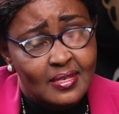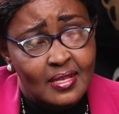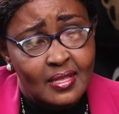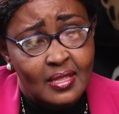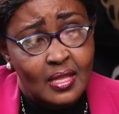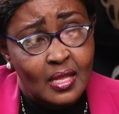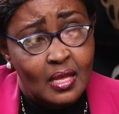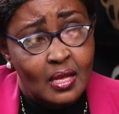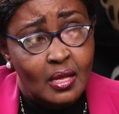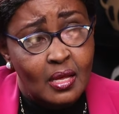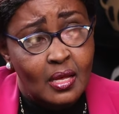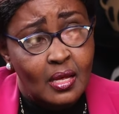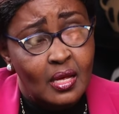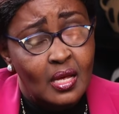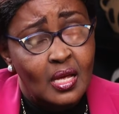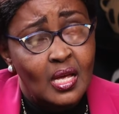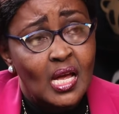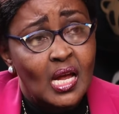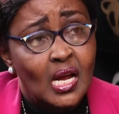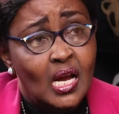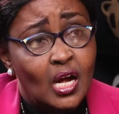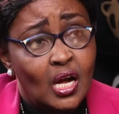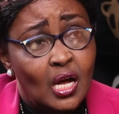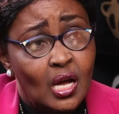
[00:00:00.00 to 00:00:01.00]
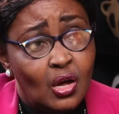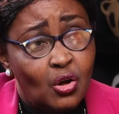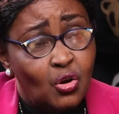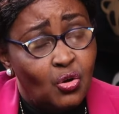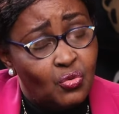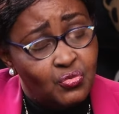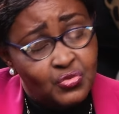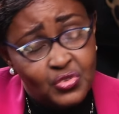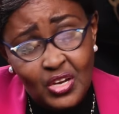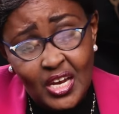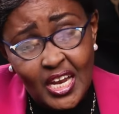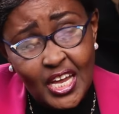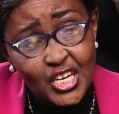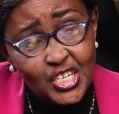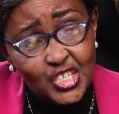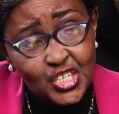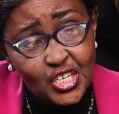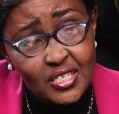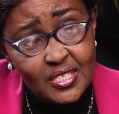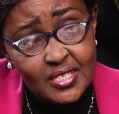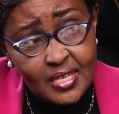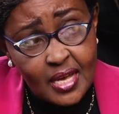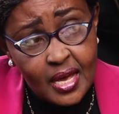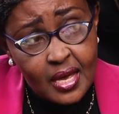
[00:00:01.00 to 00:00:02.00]
in their
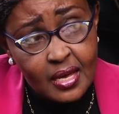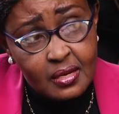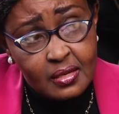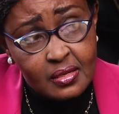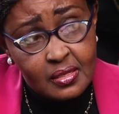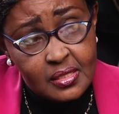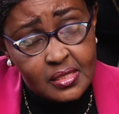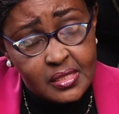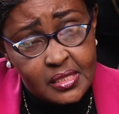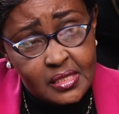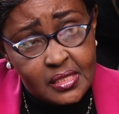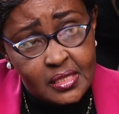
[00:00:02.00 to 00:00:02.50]
ovulation cycles.